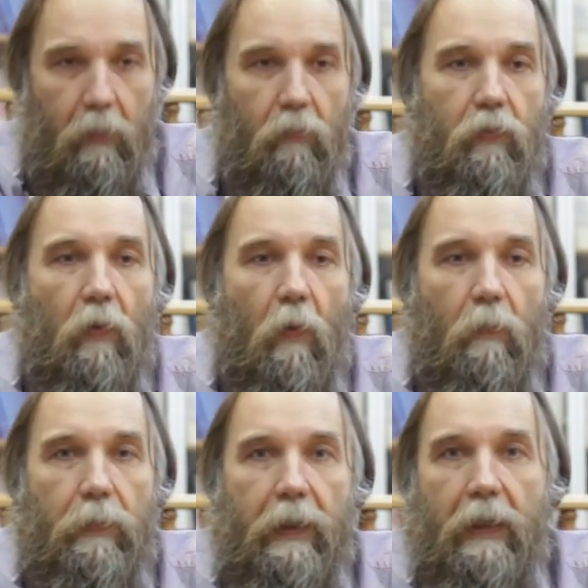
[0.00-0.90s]

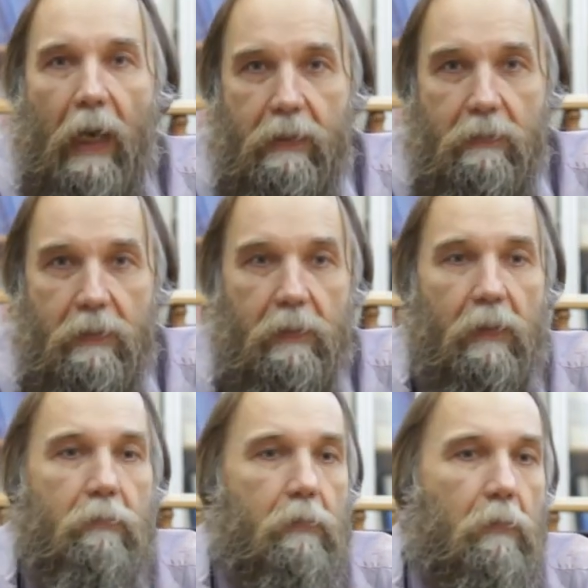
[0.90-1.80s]
from the highest
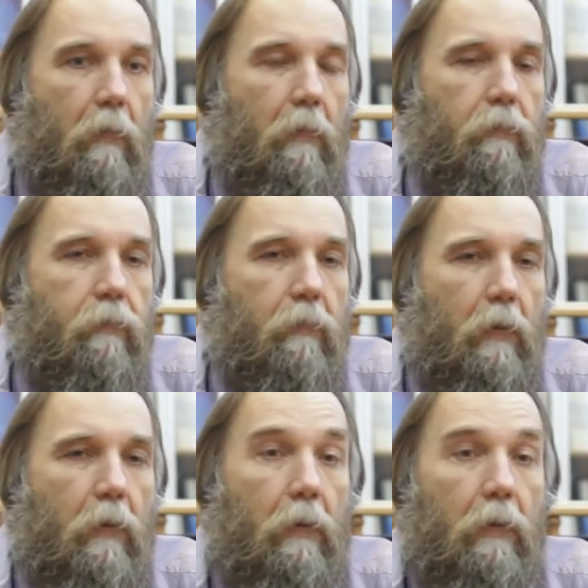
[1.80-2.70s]
level
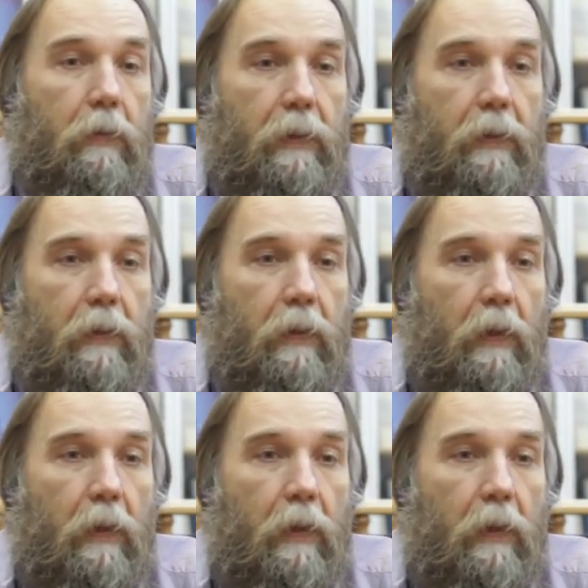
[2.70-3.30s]
of the